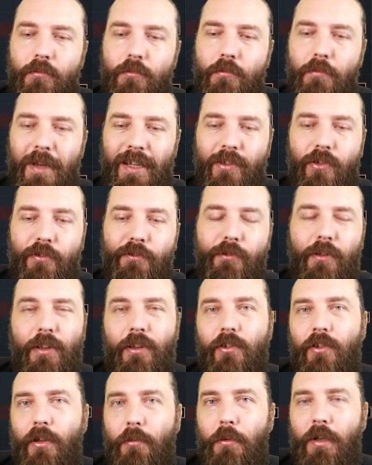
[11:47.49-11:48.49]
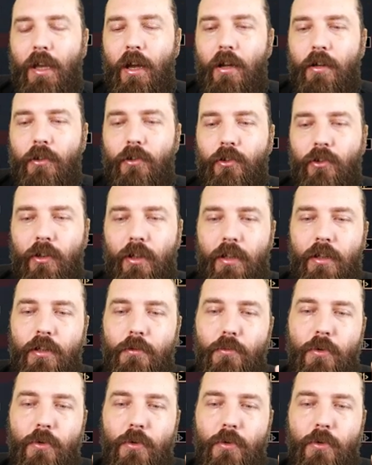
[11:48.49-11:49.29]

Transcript: meta fleets that we kind of see,